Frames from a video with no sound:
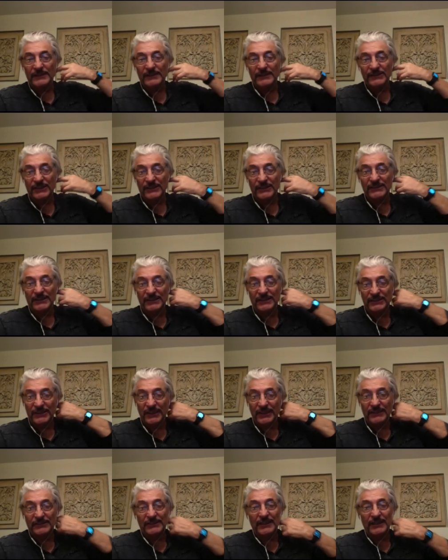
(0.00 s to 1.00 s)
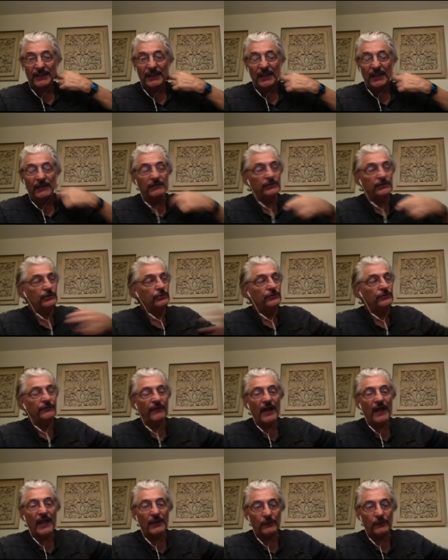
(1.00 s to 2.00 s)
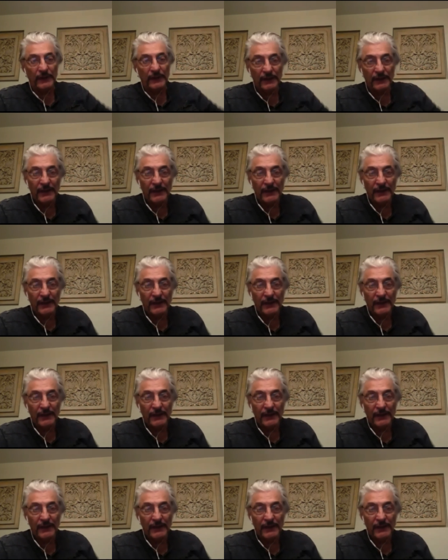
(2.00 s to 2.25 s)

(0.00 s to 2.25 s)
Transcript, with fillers: 66, and they got a huge following